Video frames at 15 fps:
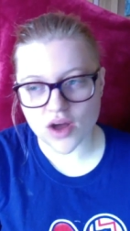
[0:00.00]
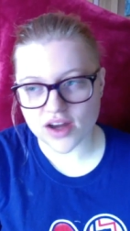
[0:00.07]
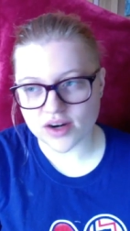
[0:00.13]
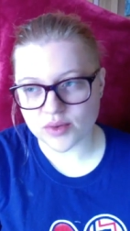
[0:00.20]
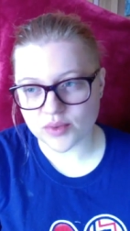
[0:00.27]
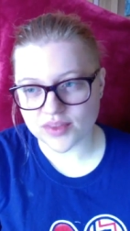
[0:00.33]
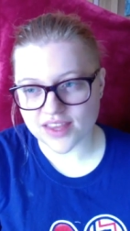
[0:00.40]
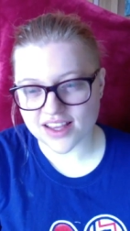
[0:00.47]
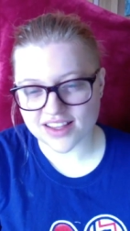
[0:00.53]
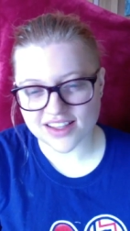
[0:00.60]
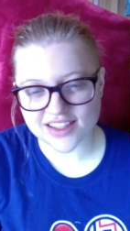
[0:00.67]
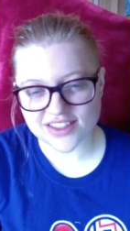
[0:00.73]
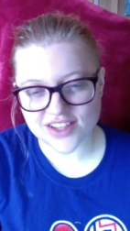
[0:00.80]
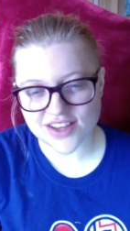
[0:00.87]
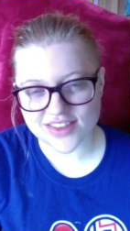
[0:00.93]
wanted when they
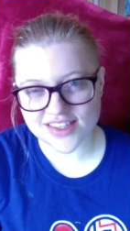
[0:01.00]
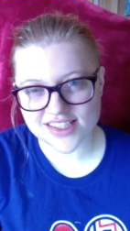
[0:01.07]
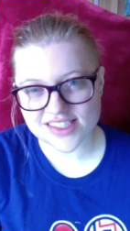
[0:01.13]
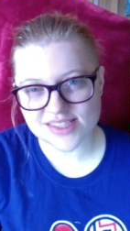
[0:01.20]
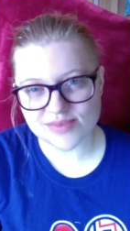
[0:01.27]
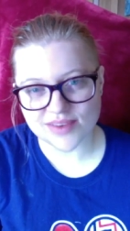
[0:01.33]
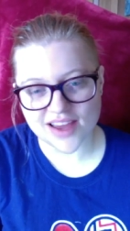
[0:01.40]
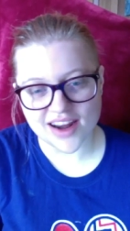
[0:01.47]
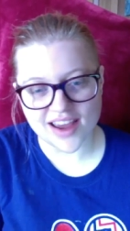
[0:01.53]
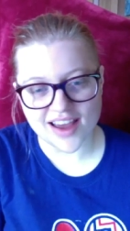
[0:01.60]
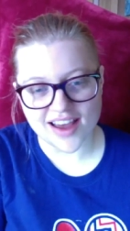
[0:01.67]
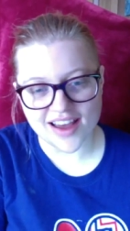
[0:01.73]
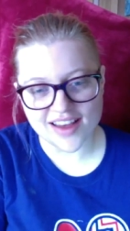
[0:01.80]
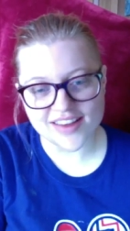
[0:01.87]
clicked on this, but